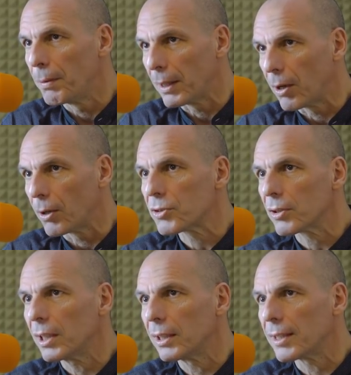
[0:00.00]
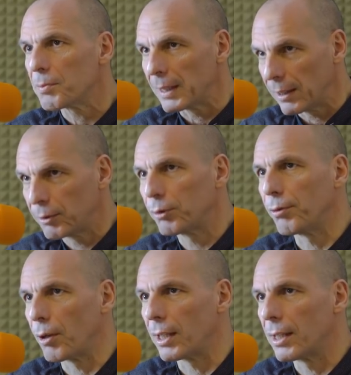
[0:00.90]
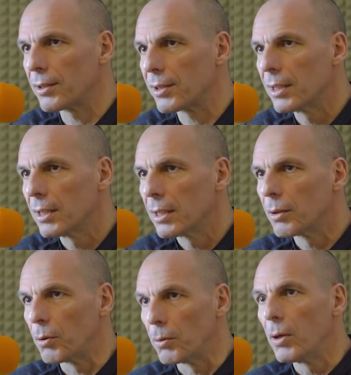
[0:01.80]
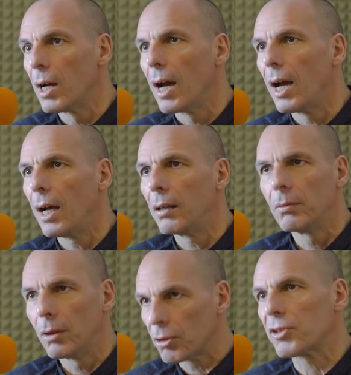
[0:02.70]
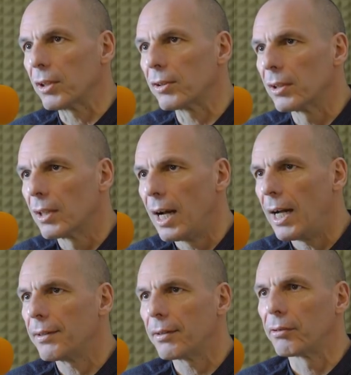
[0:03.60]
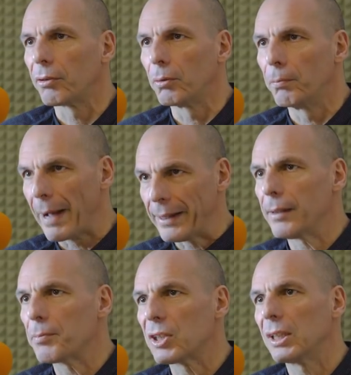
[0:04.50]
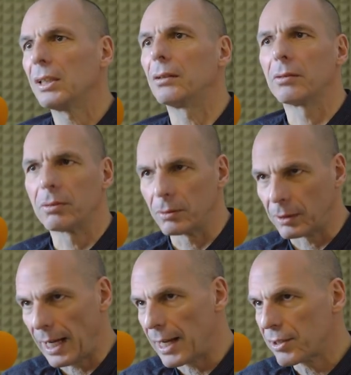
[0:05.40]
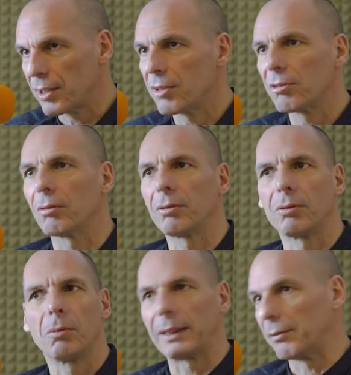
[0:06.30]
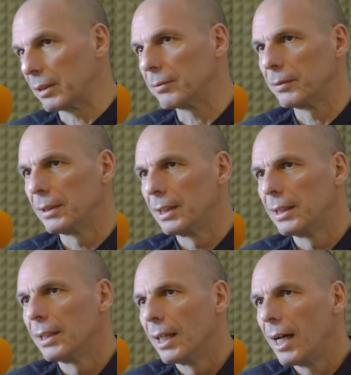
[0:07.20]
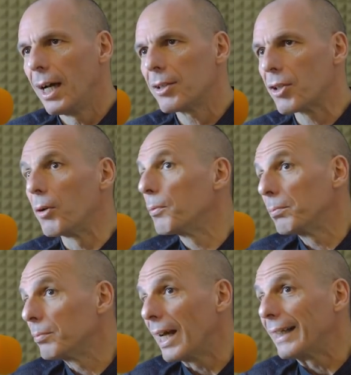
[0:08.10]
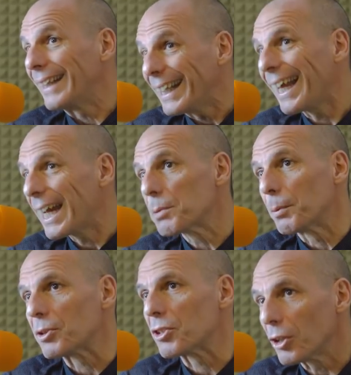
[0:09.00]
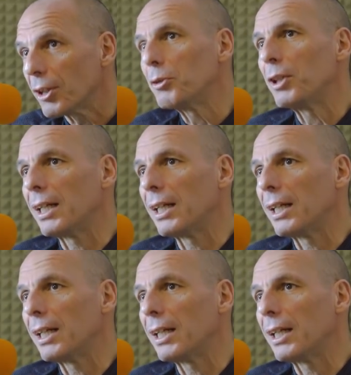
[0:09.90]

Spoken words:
Because it has been given to foreigners who lost it, either through bankruptcy or through crisis or through whatever. So net exports is not a good